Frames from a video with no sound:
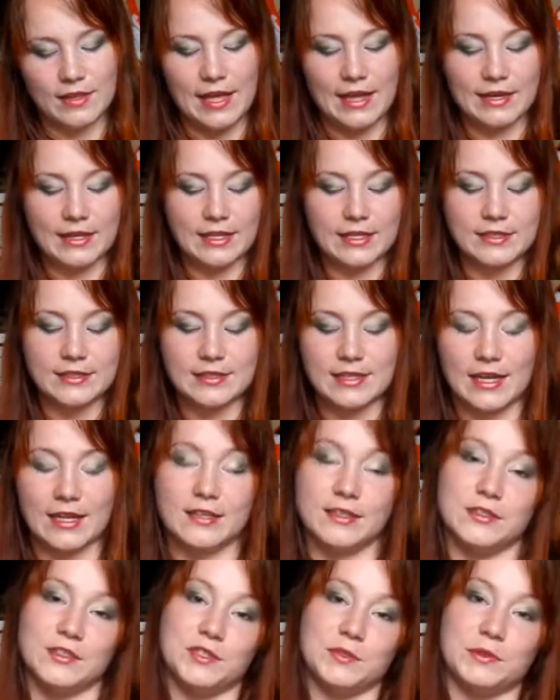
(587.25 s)
that is
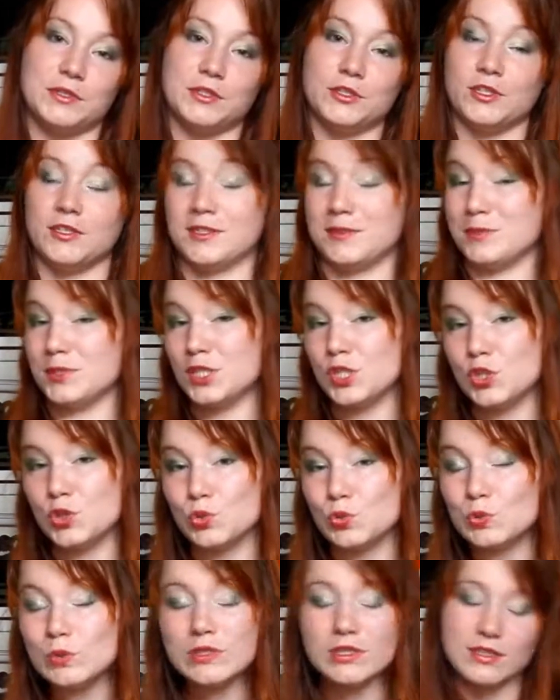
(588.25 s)
Helen Stewart shawl number
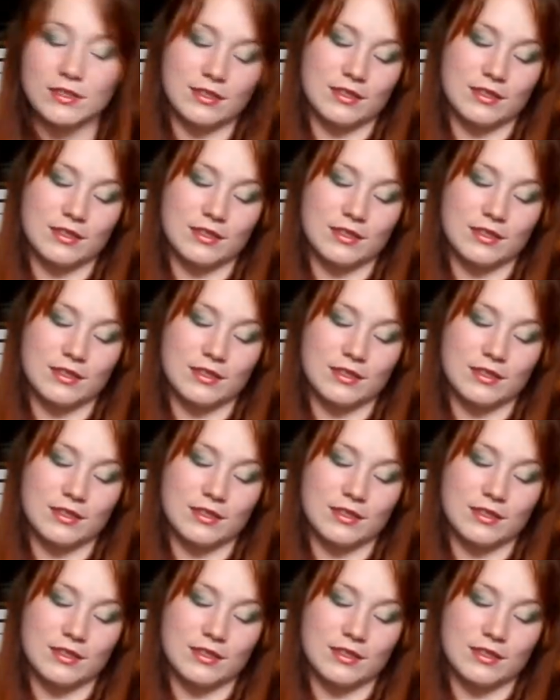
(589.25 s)
2.